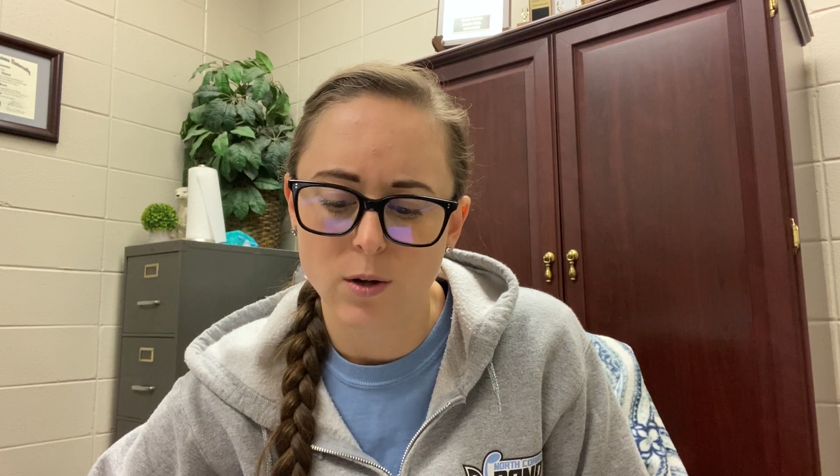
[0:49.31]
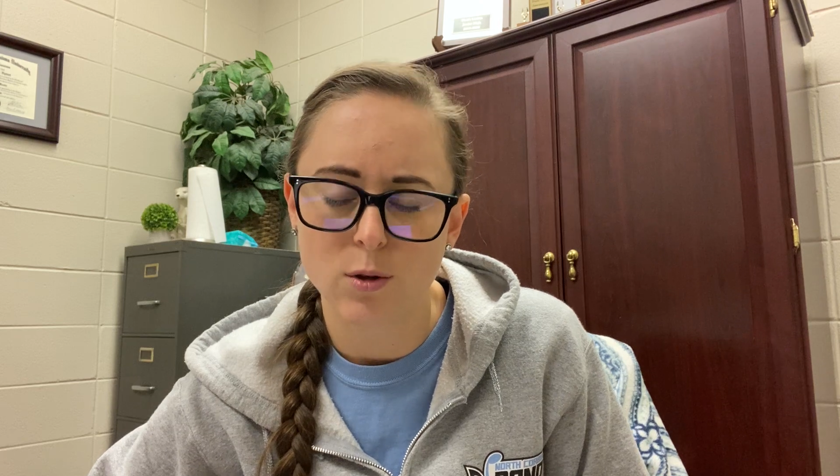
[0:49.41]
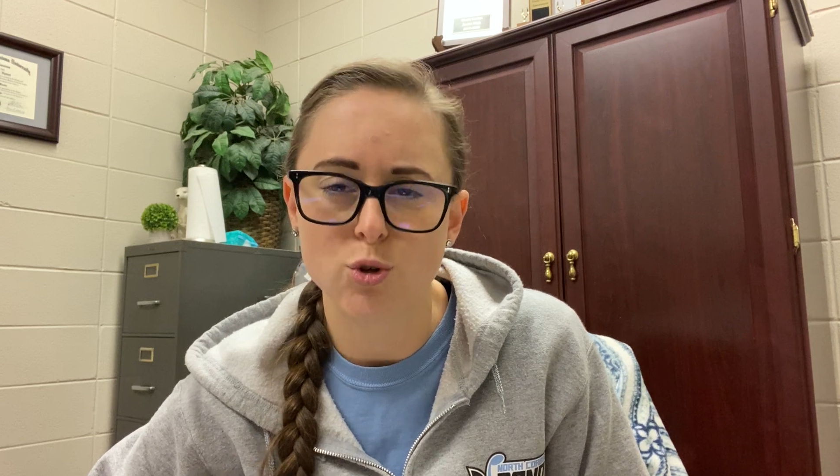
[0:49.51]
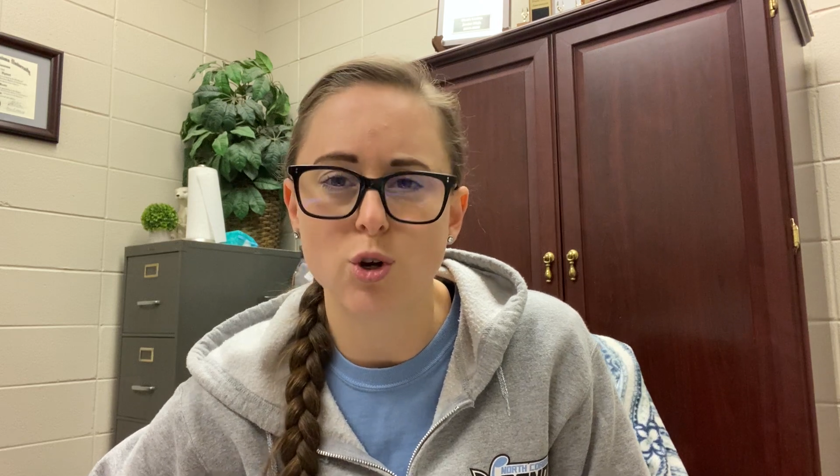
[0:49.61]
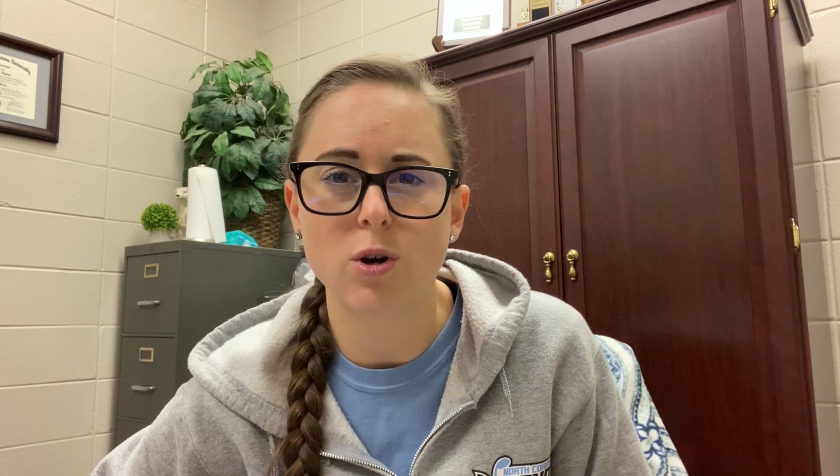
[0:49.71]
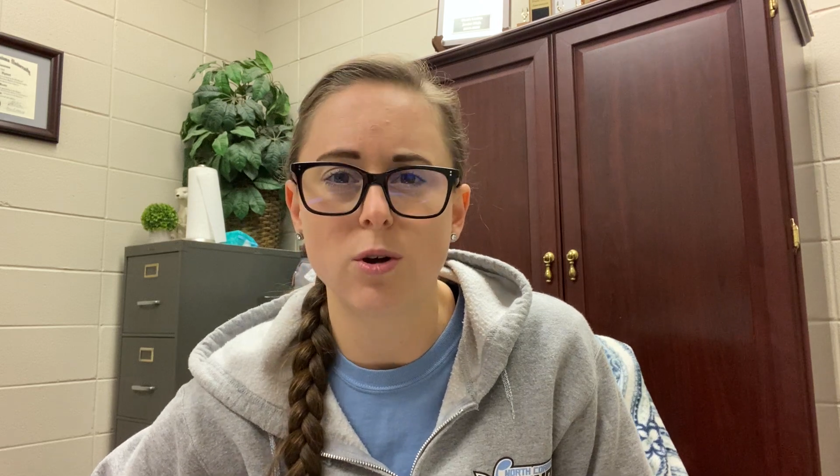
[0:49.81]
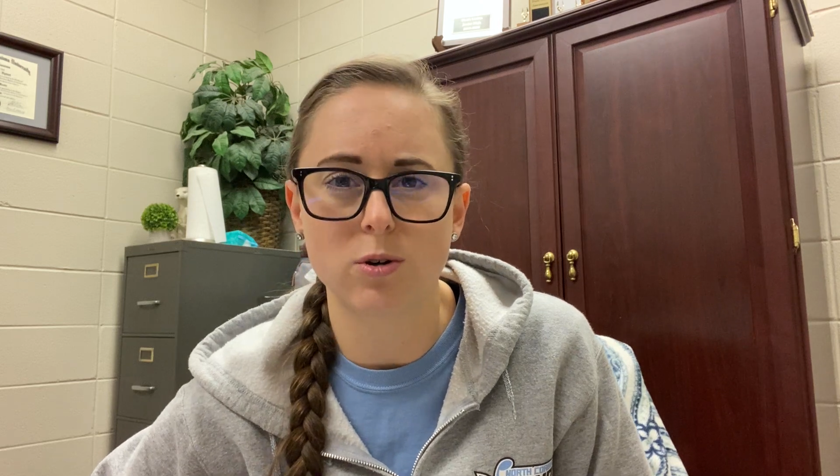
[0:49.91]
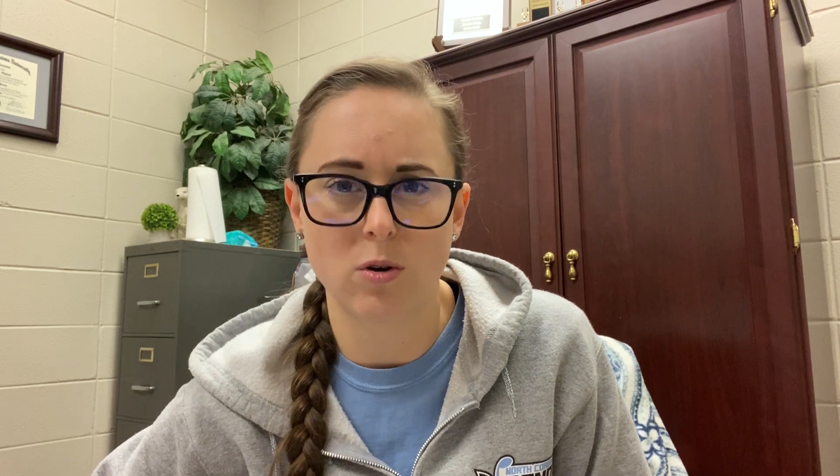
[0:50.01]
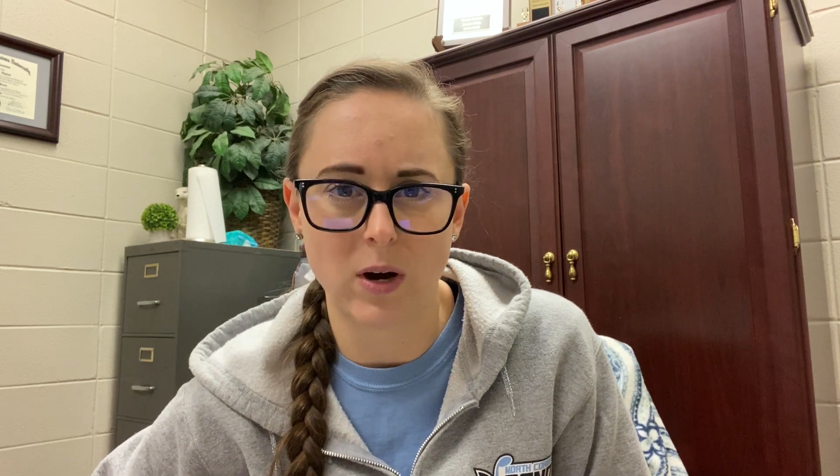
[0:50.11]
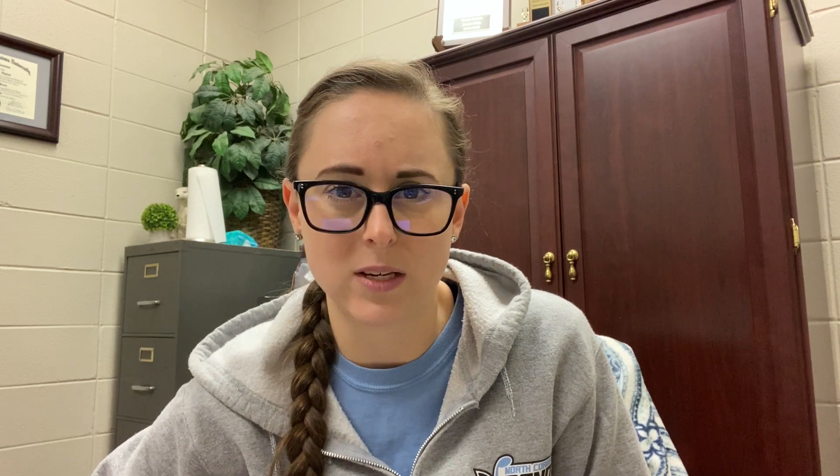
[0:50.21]
Those are
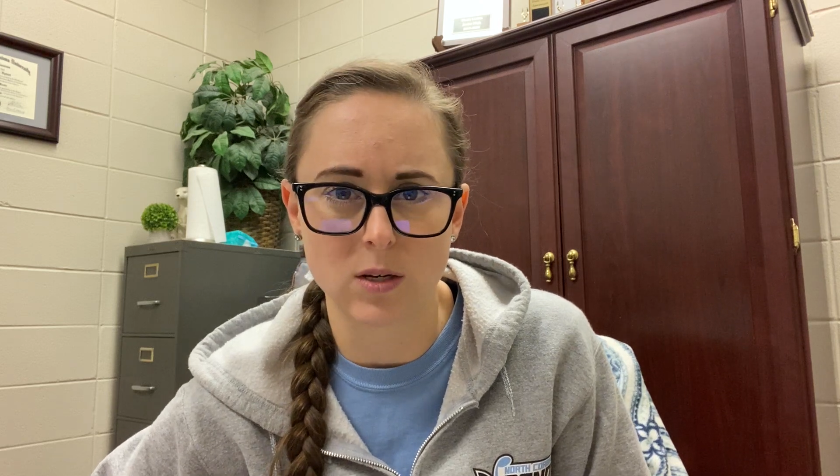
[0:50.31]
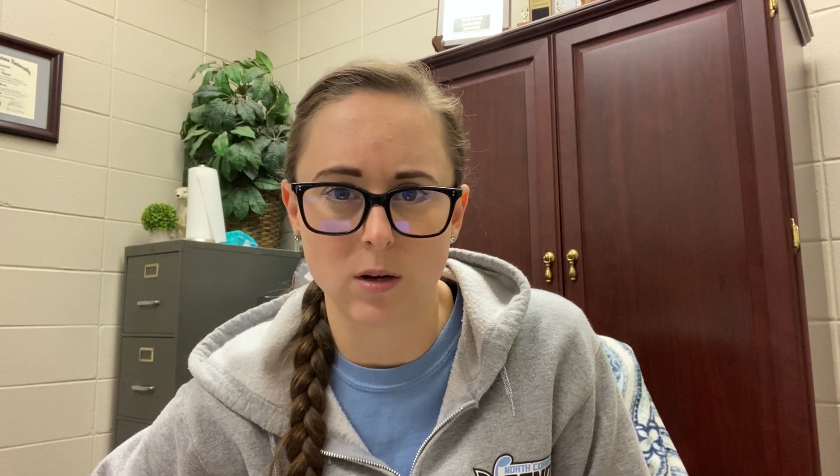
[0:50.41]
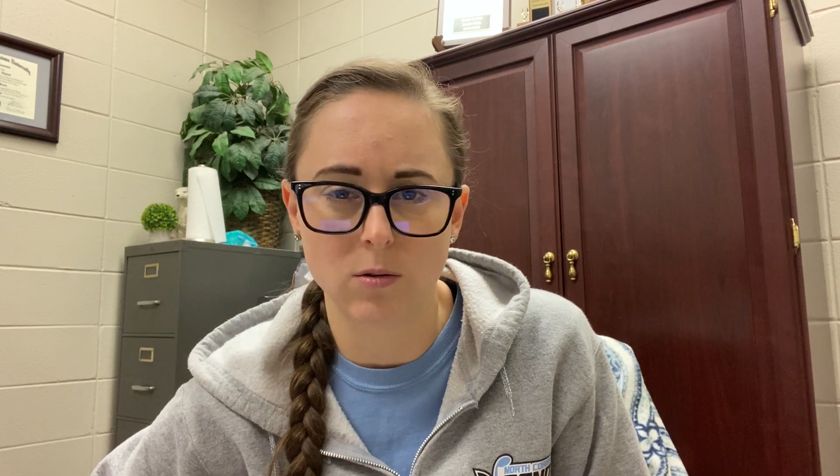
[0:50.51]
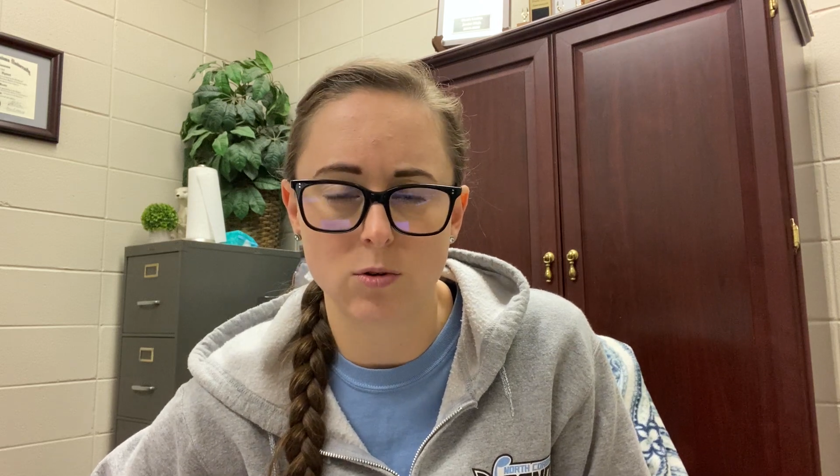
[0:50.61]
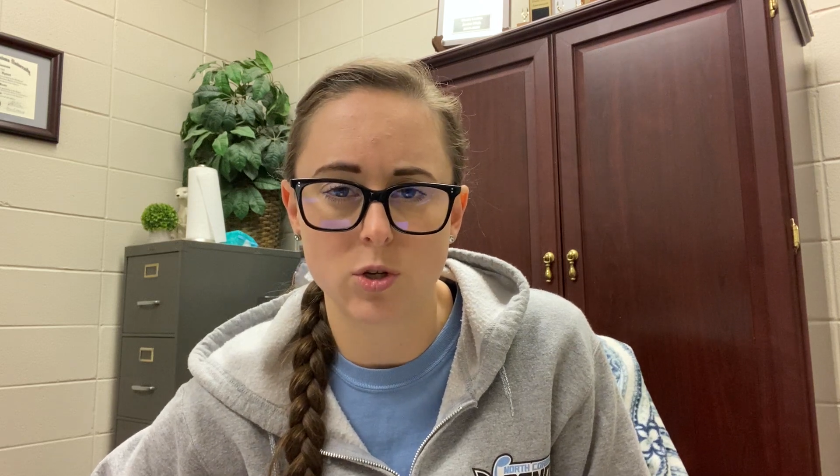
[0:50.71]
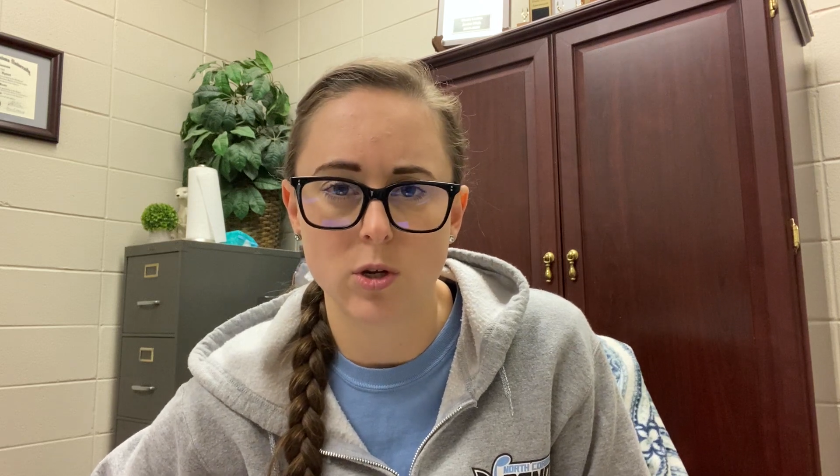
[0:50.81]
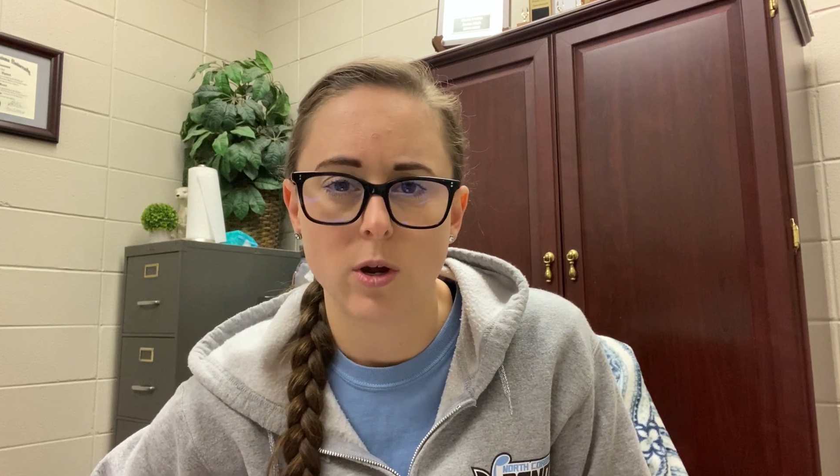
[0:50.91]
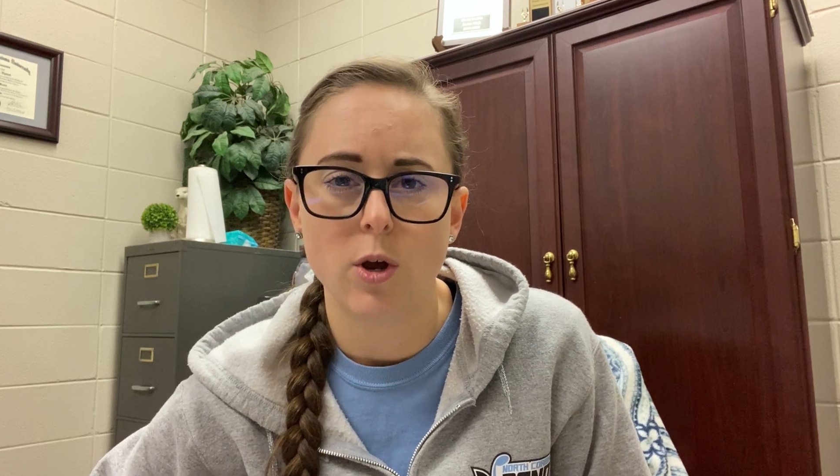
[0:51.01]
called grace notes.